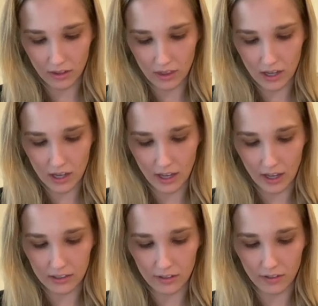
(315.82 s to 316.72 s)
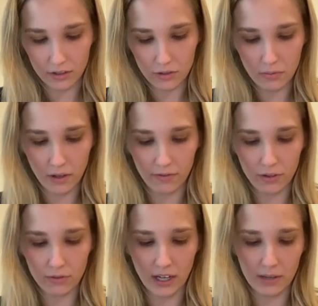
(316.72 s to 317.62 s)
the end of the tube a
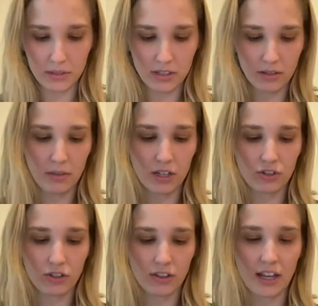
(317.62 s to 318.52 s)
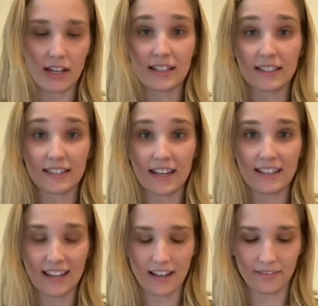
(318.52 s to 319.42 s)
few times to make sure that it
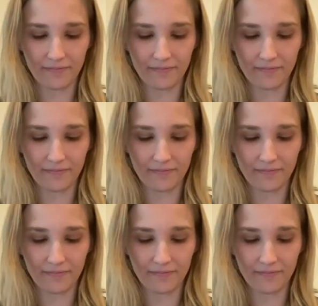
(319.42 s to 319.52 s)
stays on.